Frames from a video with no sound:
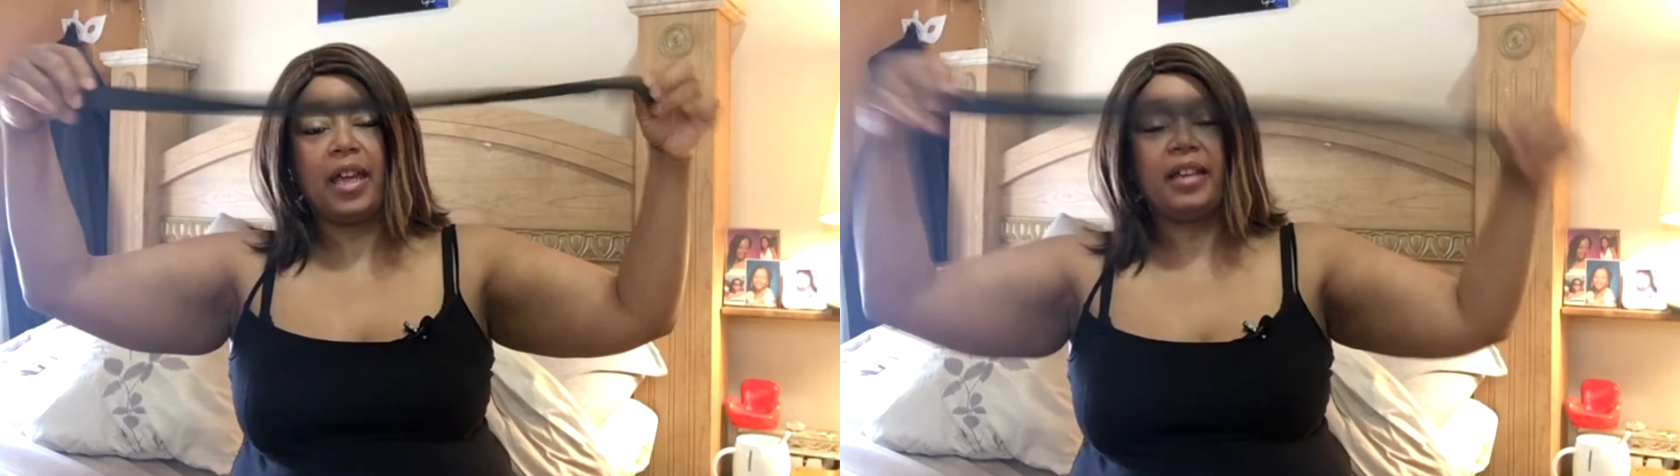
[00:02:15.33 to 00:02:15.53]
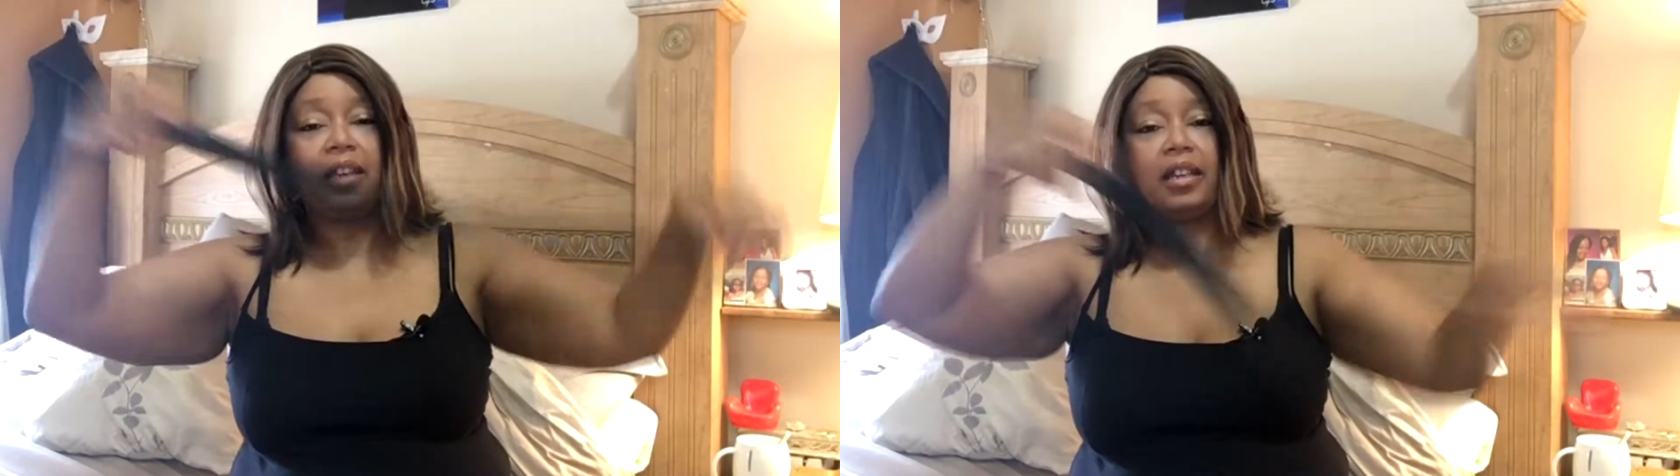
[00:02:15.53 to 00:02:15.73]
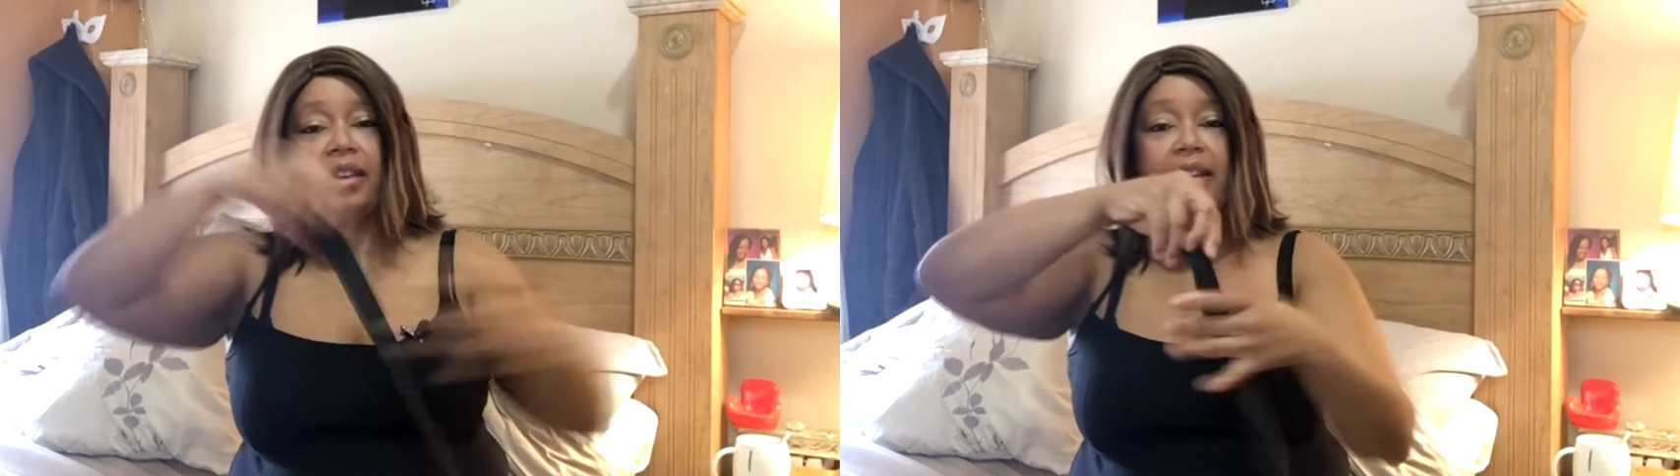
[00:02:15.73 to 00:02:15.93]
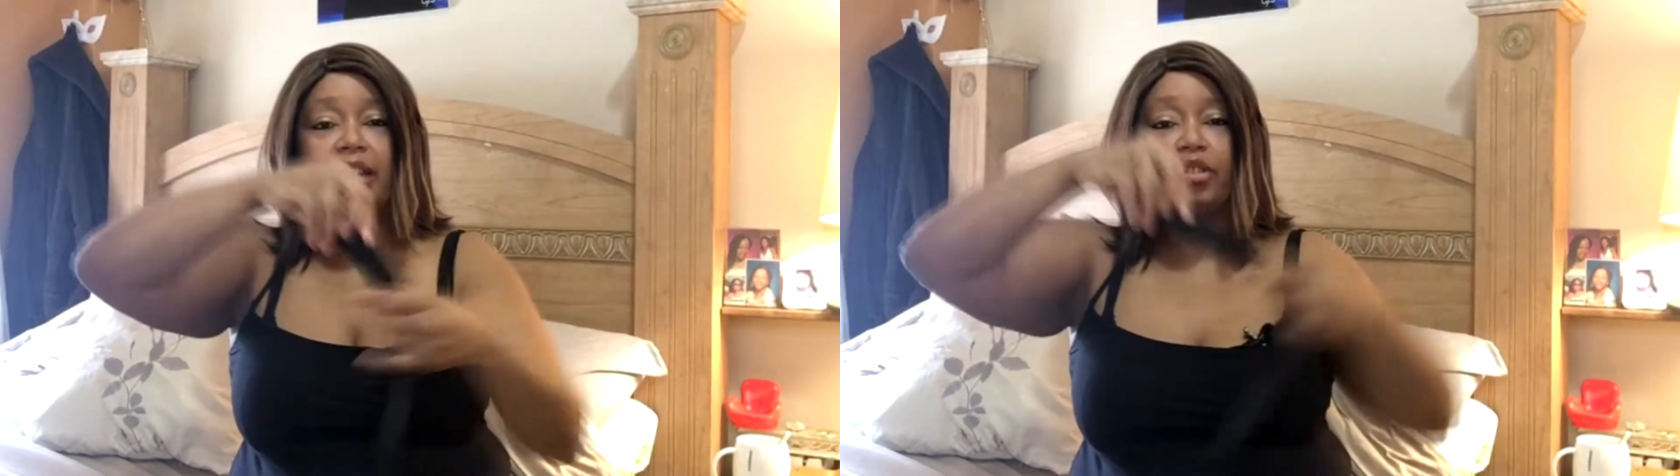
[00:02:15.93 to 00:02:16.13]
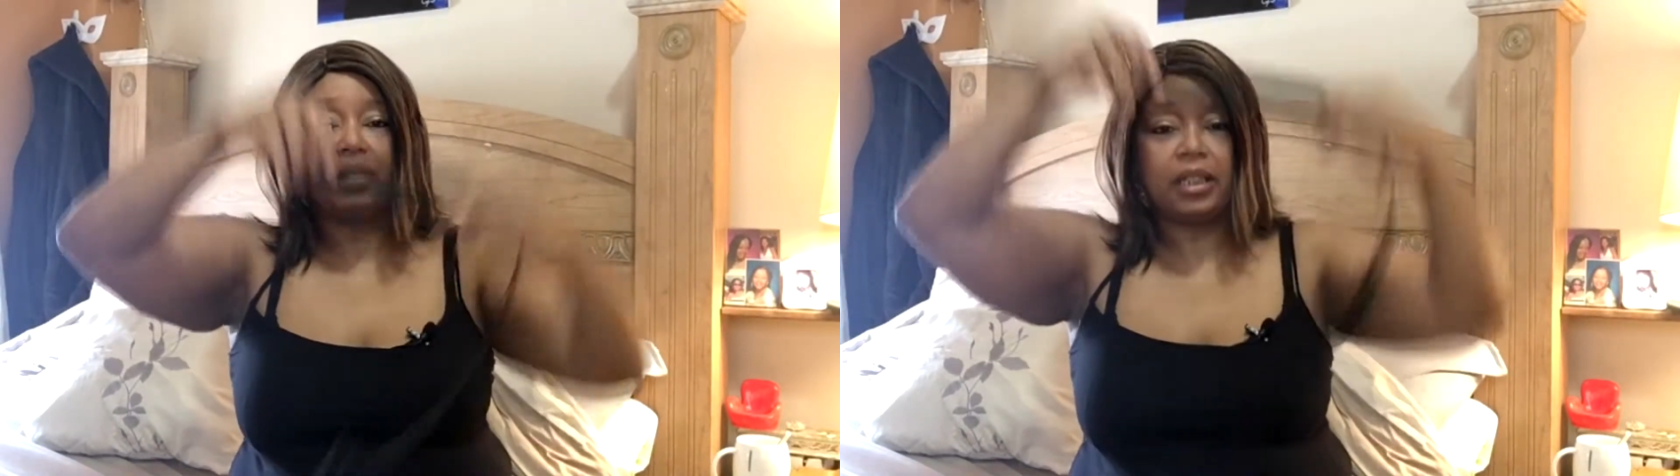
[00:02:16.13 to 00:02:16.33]
and then
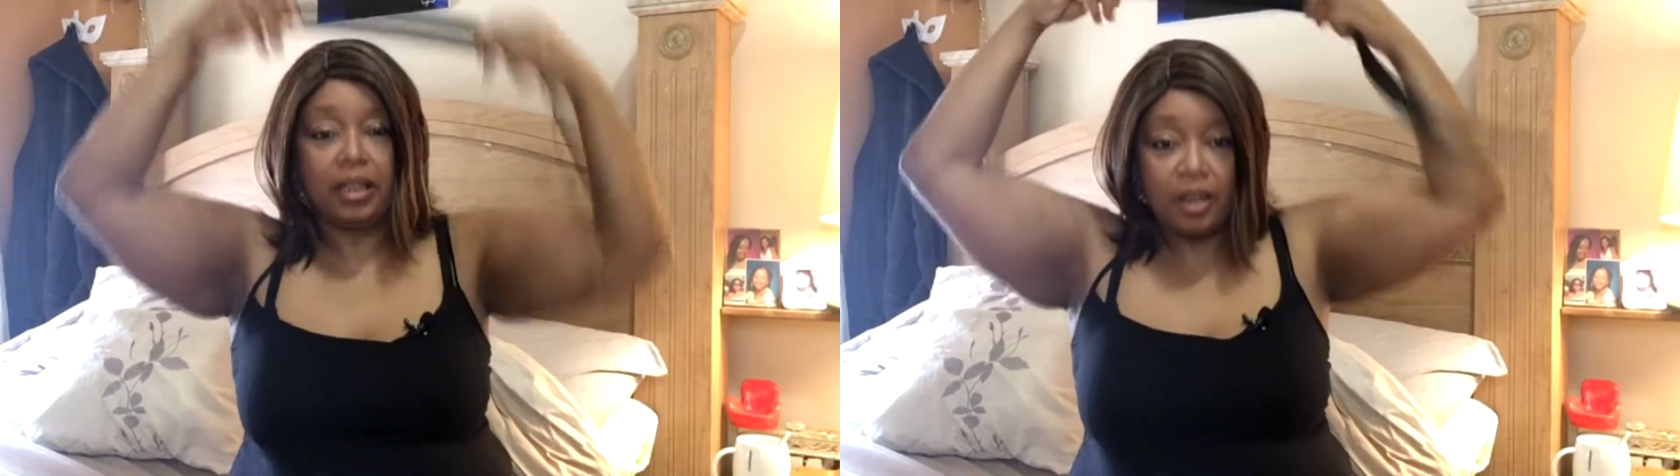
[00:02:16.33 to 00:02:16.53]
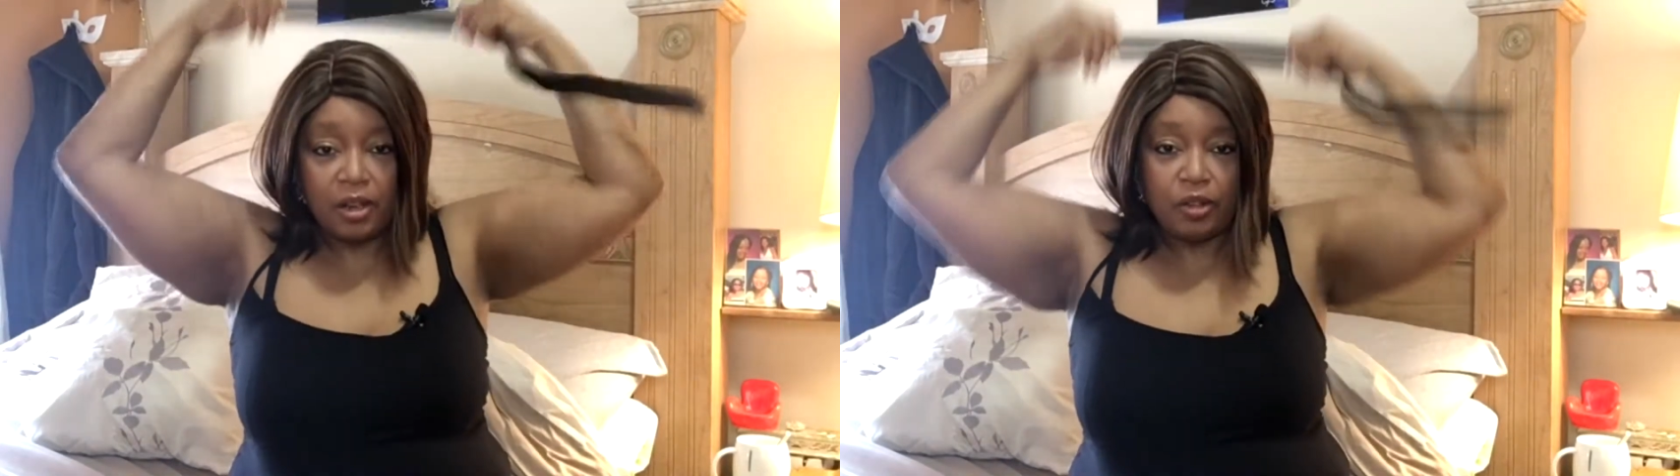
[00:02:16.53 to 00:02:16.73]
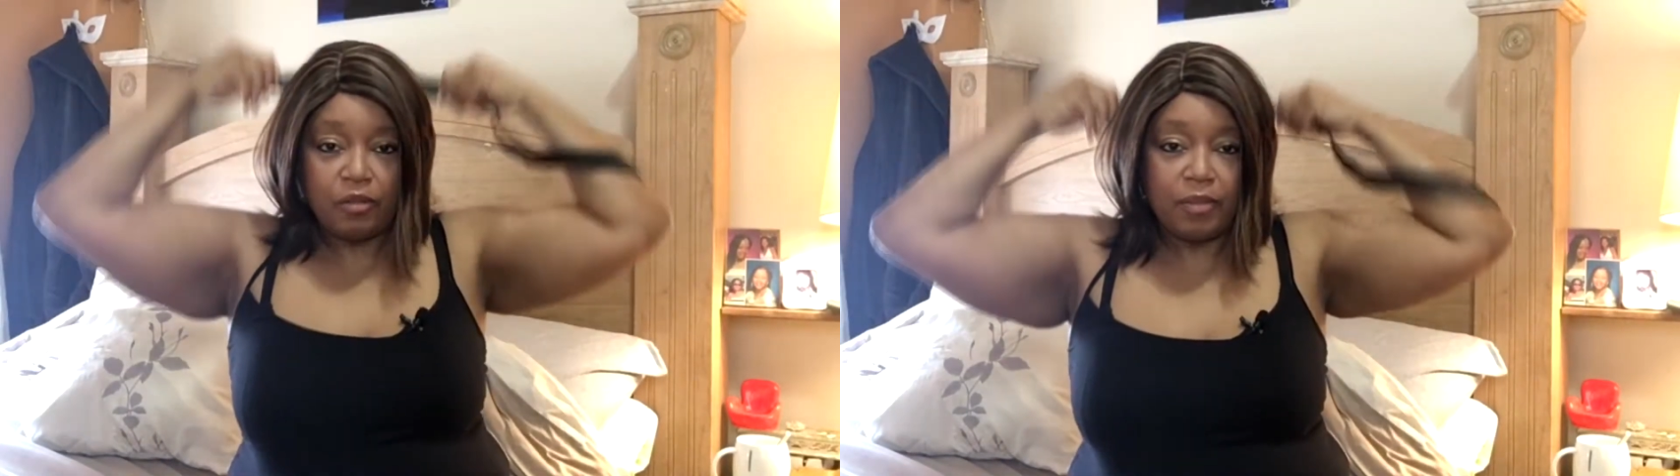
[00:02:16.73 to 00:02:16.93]
naturally you